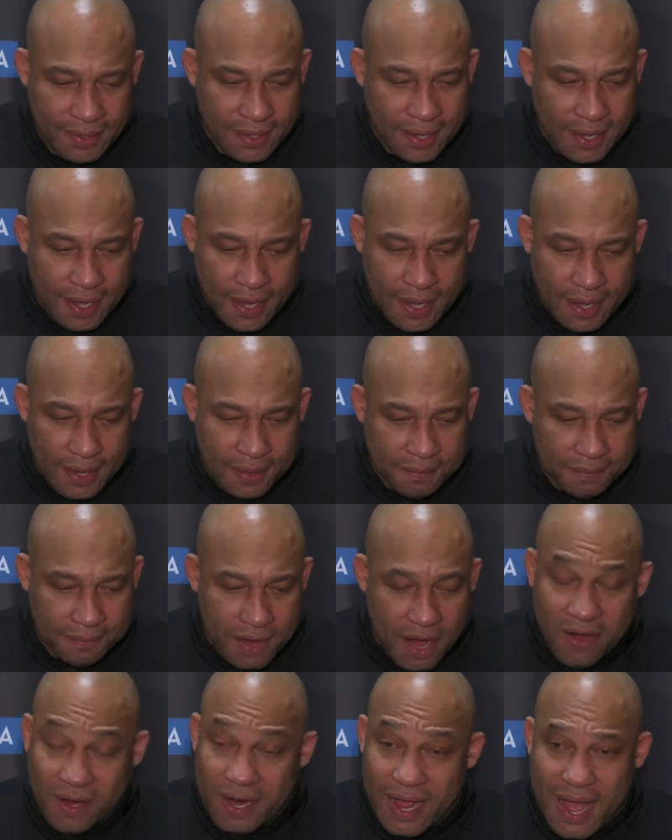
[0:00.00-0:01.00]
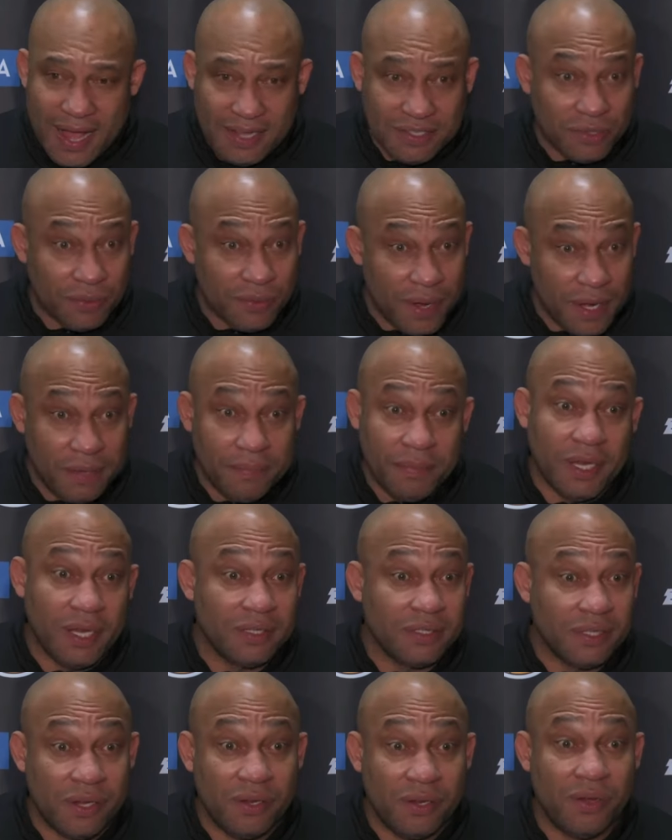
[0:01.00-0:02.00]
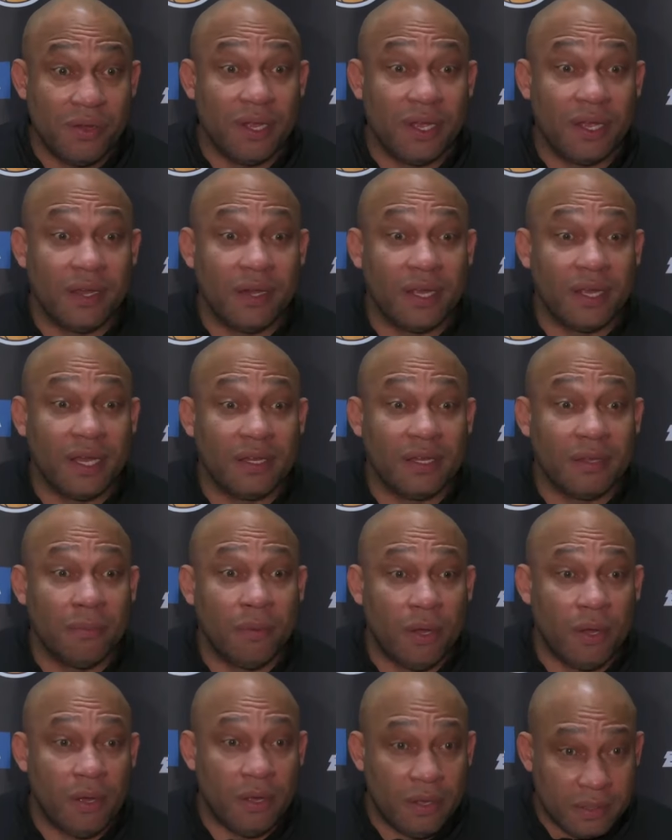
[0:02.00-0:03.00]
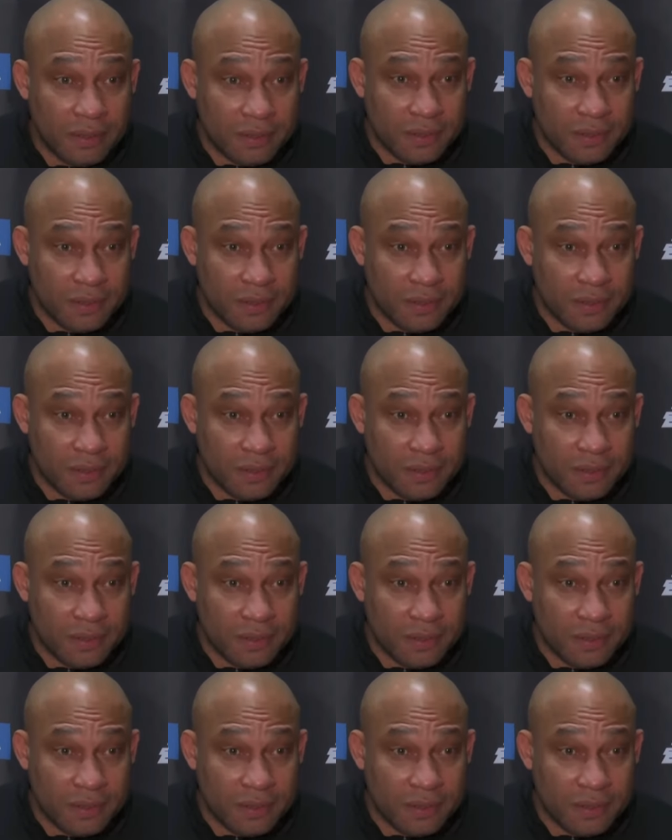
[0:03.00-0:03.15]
Um, our guys are running because they know they're going to get the ball.